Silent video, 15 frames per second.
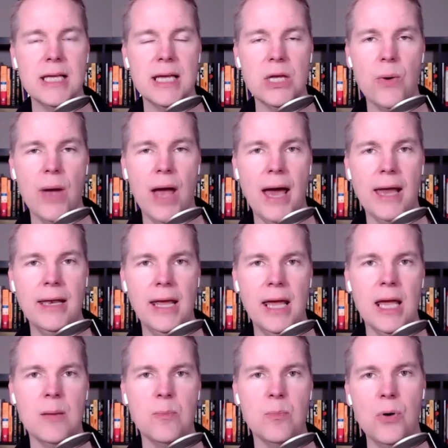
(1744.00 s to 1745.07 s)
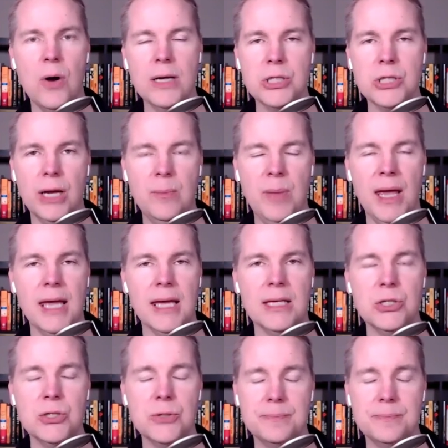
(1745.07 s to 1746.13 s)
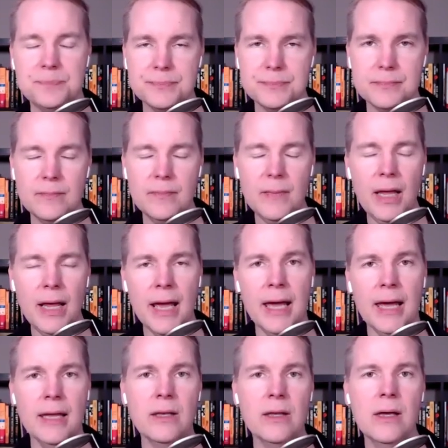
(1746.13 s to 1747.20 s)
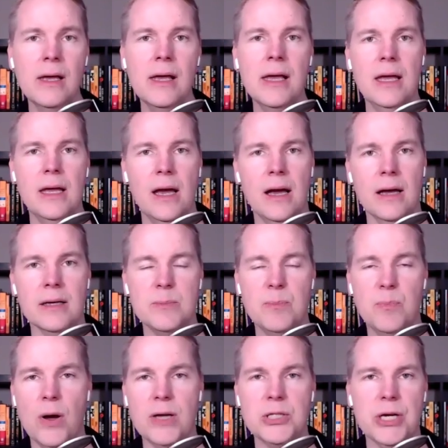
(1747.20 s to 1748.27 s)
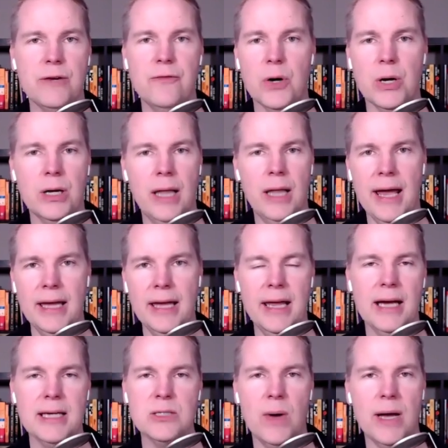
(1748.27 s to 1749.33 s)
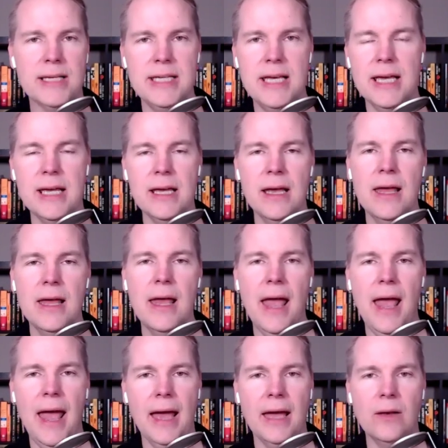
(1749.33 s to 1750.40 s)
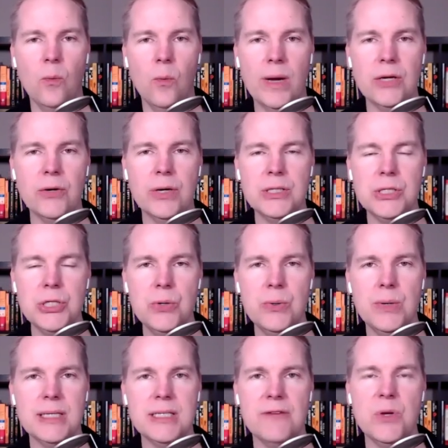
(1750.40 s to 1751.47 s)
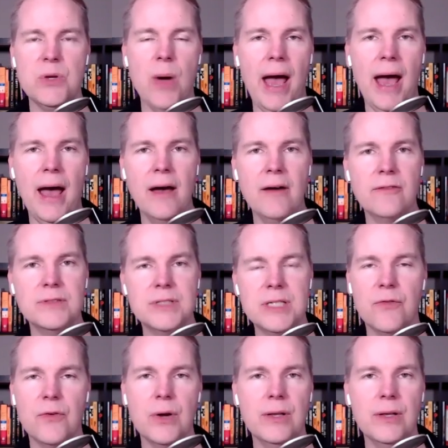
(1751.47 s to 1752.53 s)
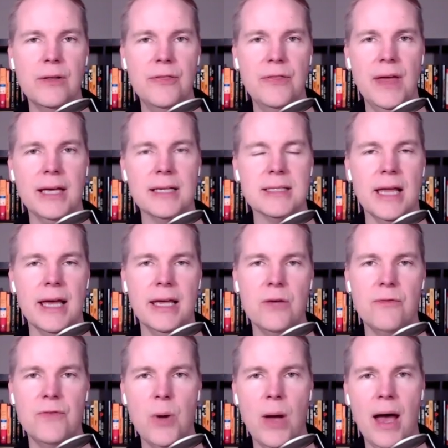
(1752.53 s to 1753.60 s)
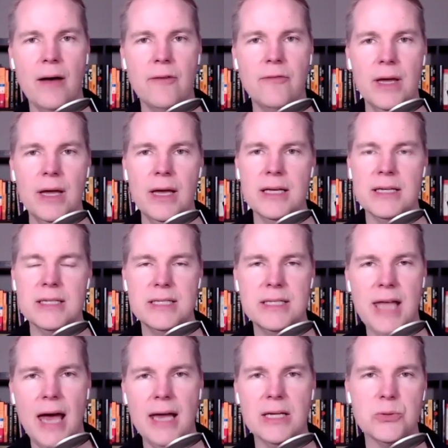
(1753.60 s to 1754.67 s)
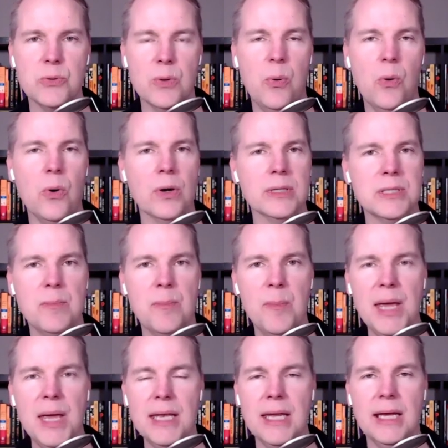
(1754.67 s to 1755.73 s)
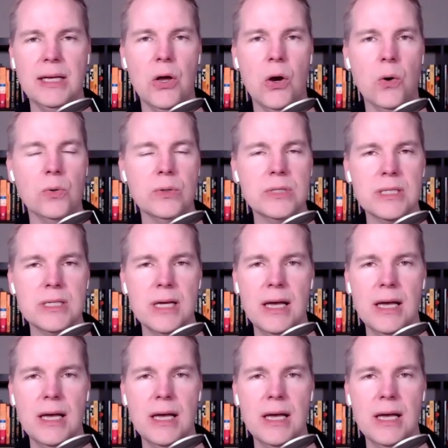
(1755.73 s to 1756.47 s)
you had a project page and project for a client XYZ. And what you can do is if you have different things, like if you have status reports, meeting notes,